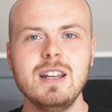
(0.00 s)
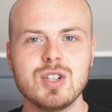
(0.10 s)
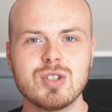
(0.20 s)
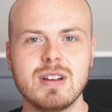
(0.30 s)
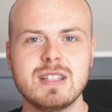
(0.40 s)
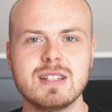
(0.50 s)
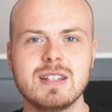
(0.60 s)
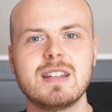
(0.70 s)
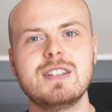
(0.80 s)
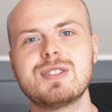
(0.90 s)

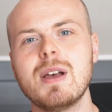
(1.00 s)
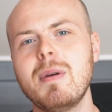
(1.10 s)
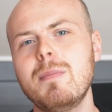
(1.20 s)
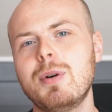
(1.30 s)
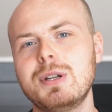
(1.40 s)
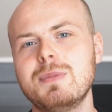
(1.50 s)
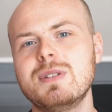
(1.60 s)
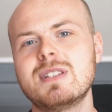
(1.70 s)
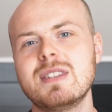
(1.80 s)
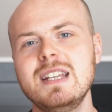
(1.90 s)
illustrated. In some
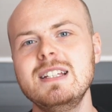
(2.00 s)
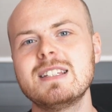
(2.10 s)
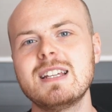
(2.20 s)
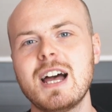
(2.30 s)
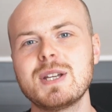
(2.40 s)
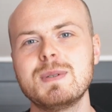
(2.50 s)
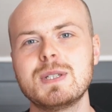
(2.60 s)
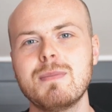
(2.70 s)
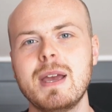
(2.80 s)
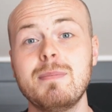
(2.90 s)
embodiments, these
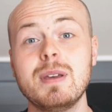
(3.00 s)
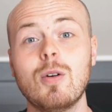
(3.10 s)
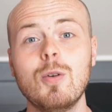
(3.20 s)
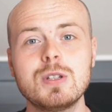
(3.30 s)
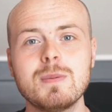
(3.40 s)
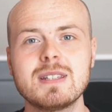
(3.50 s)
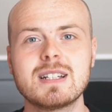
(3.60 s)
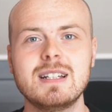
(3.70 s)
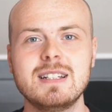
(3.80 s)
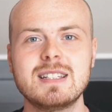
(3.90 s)
attachments may be
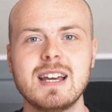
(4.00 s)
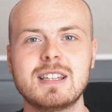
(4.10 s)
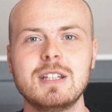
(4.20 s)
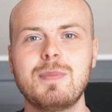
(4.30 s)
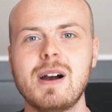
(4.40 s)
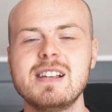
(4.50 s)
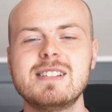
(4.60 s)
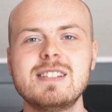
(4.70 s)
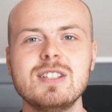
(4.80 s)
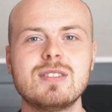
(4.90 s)
automatically detected by a
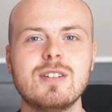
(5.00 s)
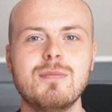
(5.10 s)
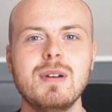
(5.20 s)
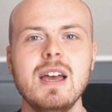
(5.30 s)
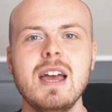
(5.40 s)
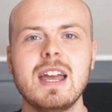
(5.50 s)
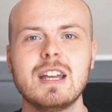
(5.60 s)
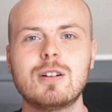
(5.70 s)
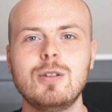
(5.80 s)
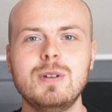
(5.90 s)
system
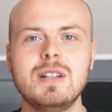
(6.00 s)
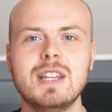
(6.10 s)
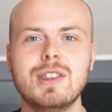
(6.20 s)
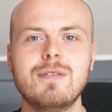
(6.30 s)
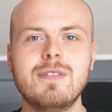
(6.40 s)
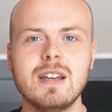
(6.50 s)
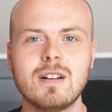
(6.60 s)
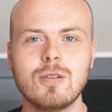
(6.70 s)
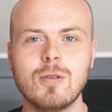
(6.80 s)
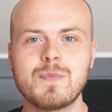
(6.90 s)
included in the
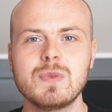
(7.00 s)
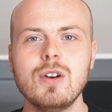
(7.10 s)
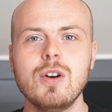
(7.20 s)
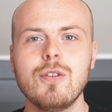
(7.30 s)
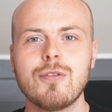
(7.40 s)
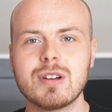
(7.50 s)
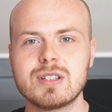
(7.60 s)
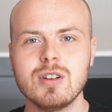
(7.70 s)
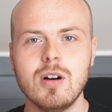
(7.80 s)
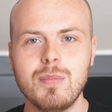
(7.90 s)
vehicle. For
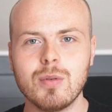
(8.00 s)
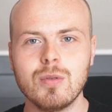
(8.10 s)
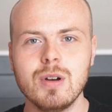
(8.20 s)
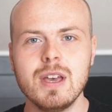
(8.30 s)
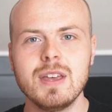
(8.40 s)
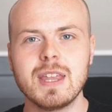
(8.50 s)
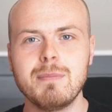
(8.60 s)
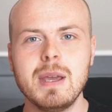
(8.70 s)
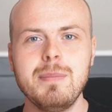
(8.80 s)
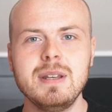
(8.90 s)
example, they
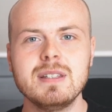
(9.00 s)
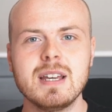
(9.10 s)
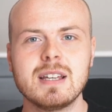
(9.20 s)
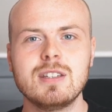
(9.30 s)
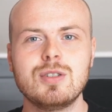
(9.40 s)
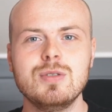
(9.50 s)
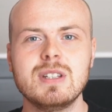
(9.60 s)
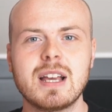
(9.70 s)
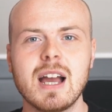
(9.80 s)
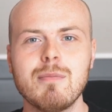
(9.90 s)
may be detected
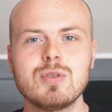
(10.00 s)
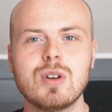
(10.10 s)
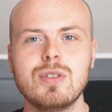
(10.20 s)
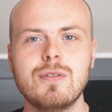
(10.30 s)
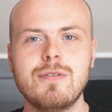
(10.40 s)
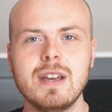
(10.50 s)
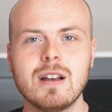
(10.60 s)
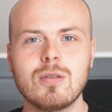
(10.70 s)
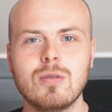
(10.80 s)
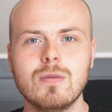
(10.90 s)
using cameras on the
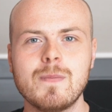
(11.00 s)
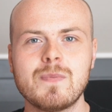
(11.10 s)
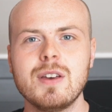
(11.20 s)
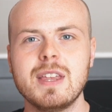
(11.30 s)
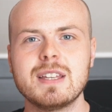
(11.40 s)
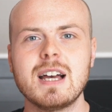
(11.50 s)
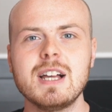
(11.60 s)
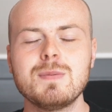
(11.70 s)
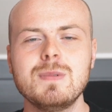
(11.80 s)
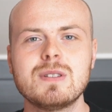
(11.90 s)
vehicle. The
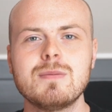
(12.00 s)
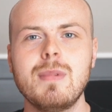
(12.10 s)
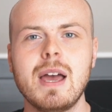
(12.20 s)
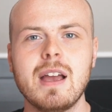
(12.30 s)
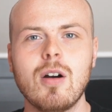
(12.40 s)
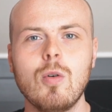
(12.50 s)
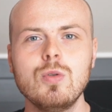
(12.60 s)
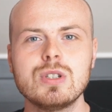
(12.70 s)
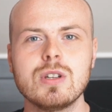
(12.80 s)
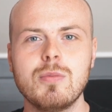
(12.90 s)
attachments may
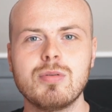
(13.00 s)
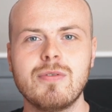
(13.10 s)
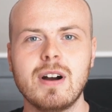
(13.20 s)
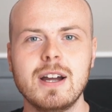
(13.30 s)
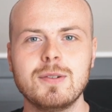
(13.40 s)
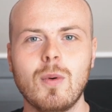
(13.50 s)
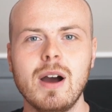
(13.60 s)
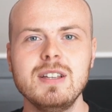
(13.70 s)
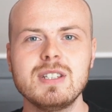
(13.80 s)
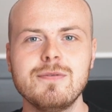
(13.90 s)
also provide
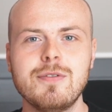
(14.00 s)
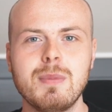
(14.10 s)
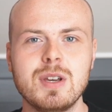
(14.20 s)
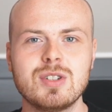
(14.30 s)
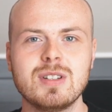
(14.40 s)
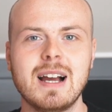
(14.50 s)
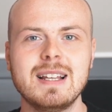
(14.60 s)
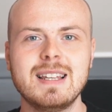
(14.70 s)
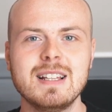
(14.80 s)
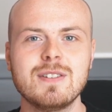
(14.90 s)
wireless information
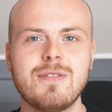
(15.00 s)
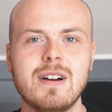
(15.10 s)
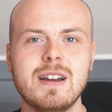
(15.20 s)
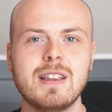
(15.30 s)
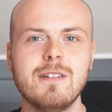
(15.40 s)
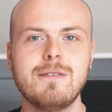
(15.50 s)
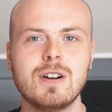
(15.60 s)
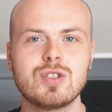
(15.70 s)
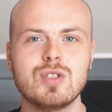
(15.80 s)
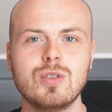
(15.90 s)
identifying their
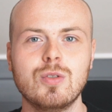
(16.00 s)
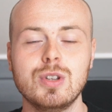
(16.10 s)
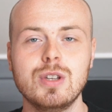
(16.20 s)
function or